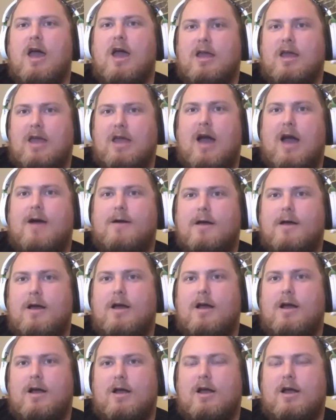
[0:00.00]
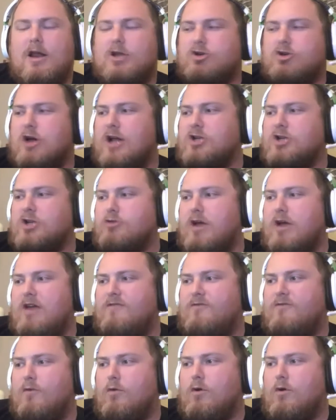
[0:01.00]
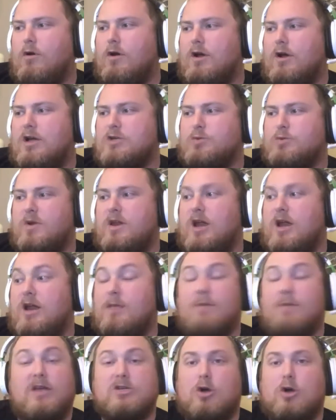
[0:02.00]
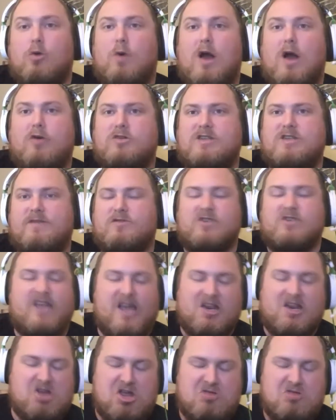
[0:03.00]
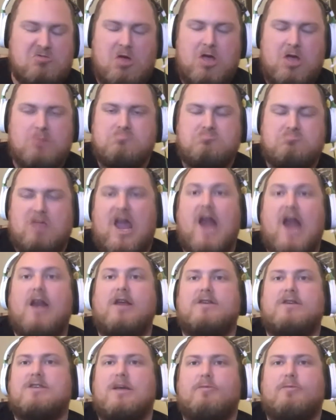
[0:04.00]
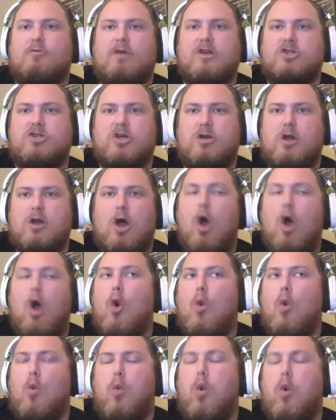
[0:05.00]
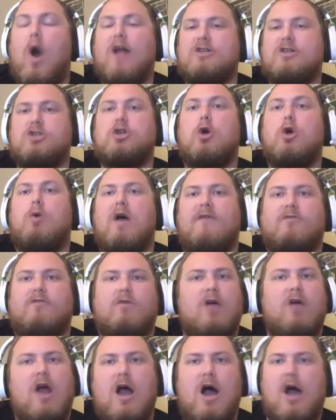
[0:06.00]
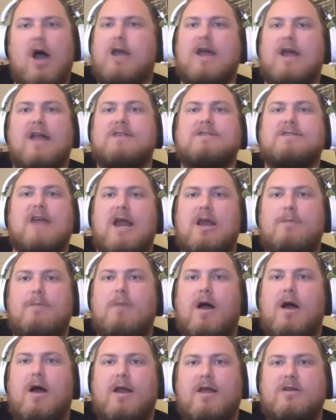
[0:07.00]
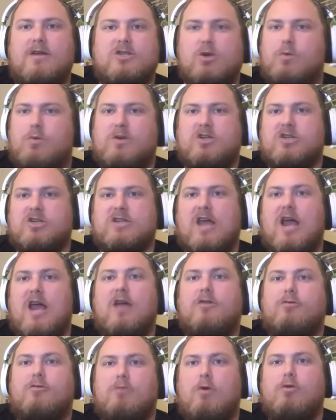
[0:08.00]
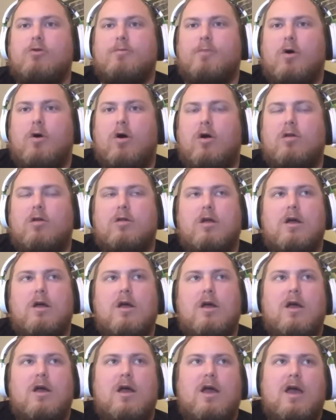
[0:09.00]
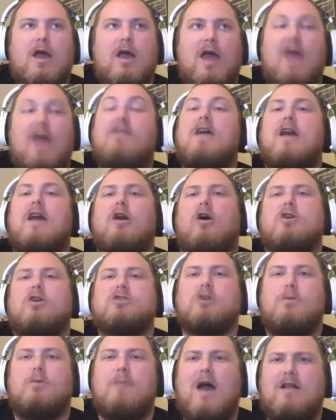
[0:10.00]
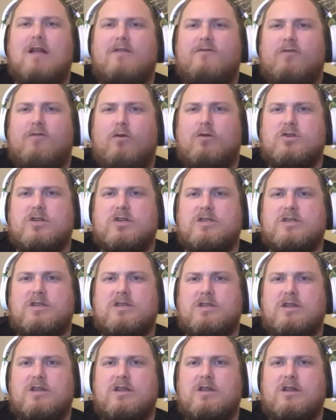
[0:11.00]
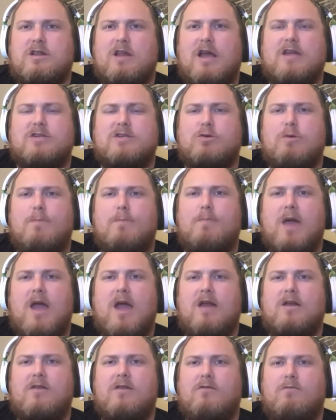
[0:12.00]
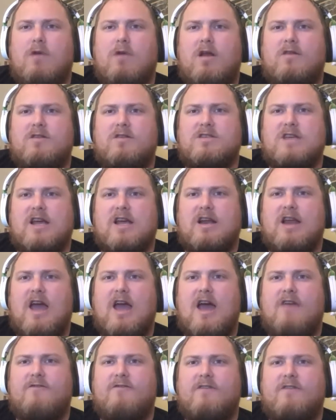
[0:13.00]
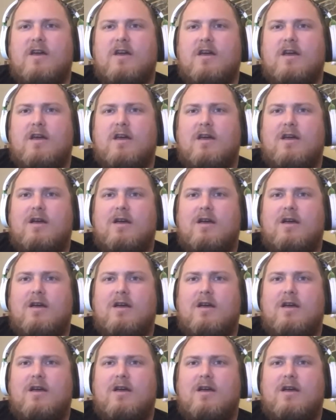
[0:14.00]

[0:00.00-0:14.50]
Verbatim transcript: Yeah. Going to try and trade for because we need it because our wide receivers can't get any separation whatsoever against anybody. So we just can't throw the ball. And then also Matt LaFleur just likes to abandon the run in the second half. The